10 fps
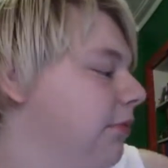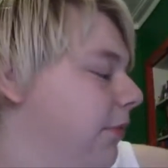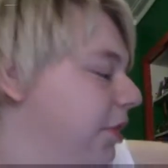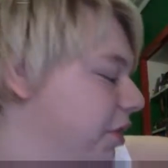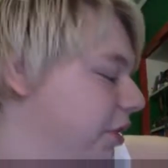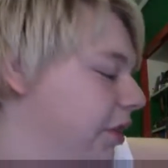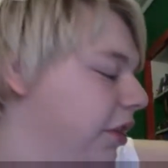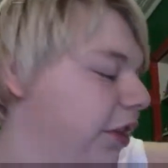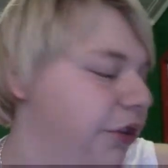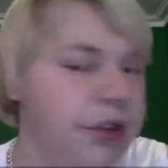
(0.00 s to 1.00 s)
my charger
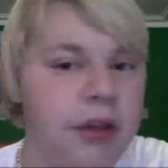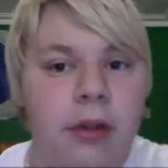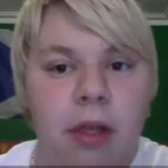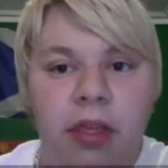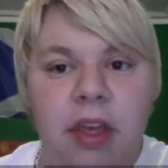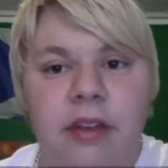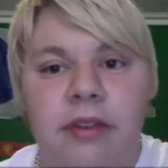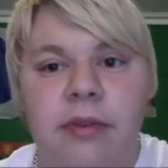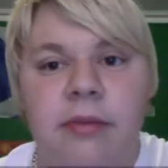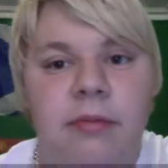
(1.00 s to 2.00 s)
can literally go like this,
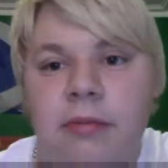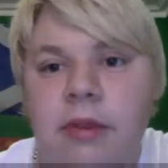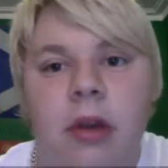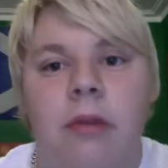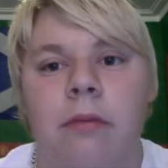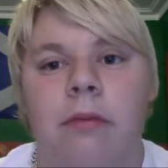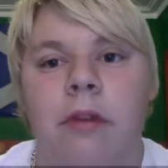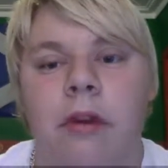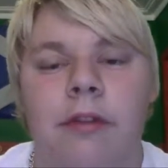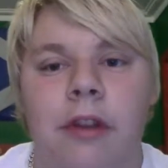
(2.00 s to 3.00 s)
so,
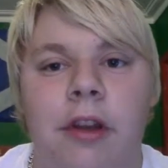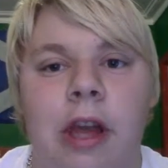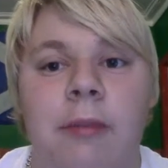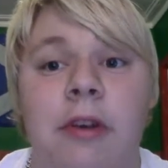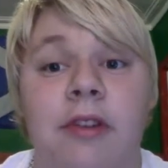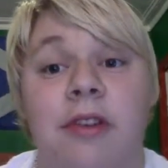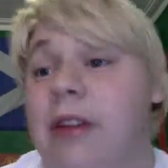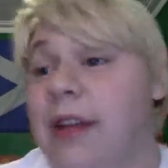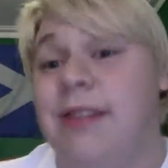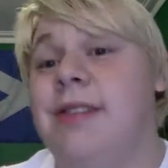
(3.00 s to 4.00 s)
you know, for the camera, so
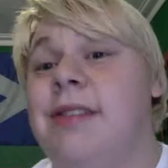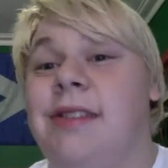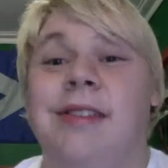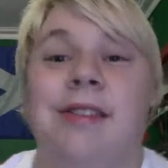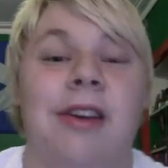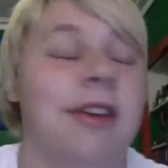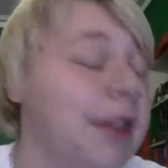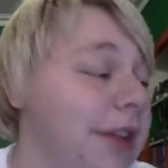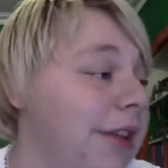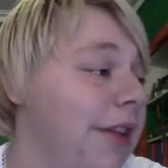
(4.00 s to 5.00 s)
that's, that's good.
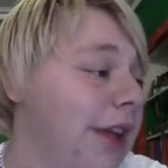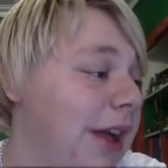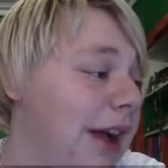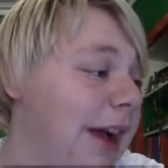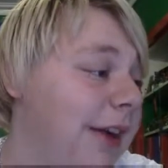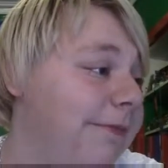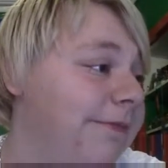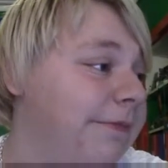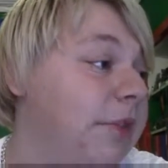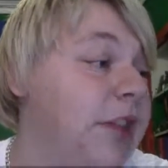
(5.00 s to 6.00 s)

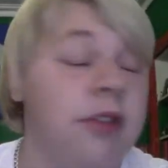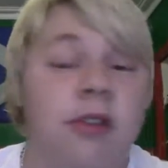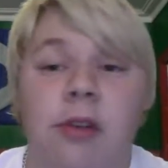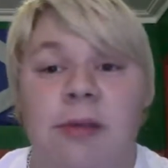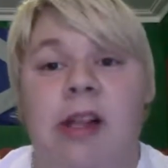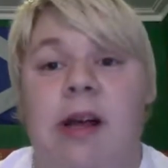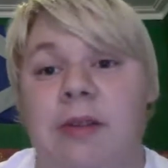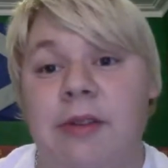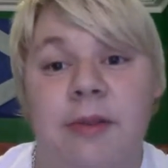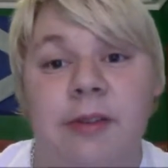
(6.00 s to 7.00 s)
Um, it's also got my
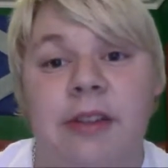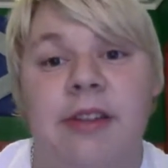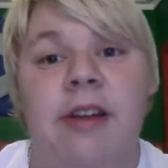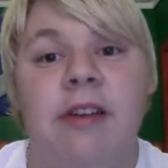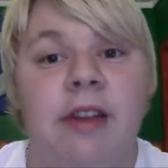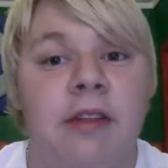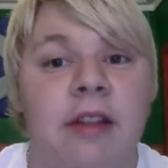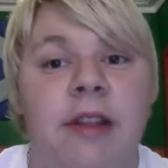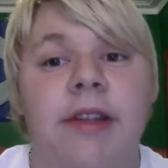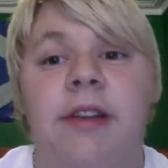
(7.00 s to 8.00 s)
laptop and all this down here.
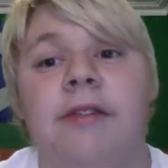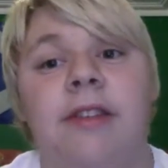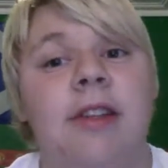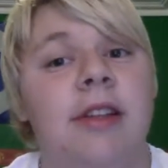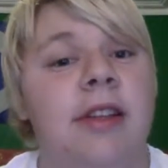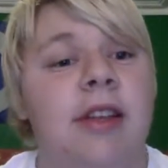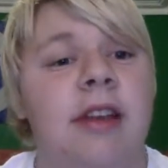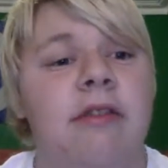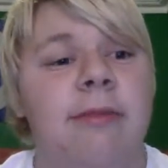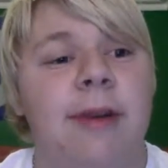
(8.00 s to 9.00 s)
Now if you can hear in the